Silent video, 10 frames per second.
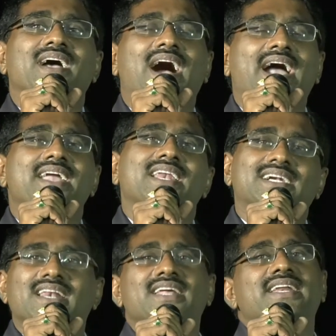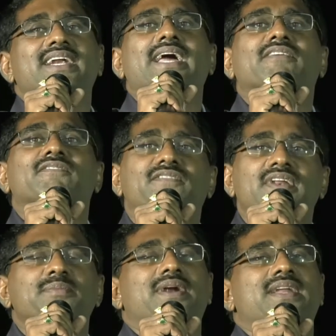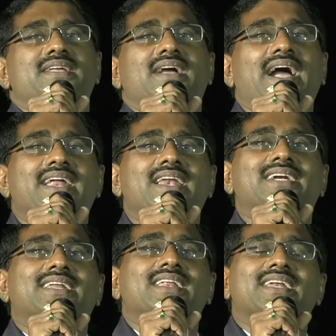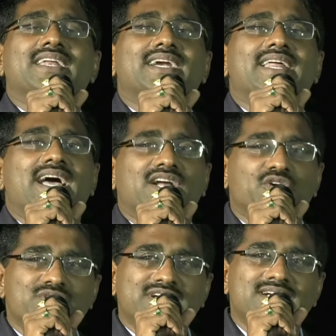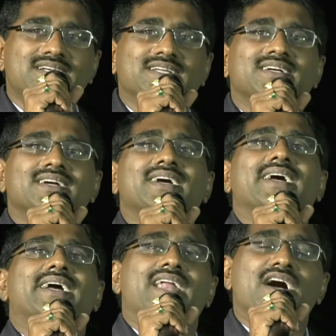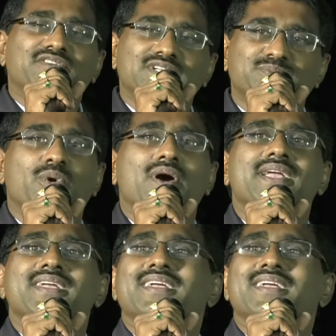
I literally need everybody. I literally need an accountant, an office boy.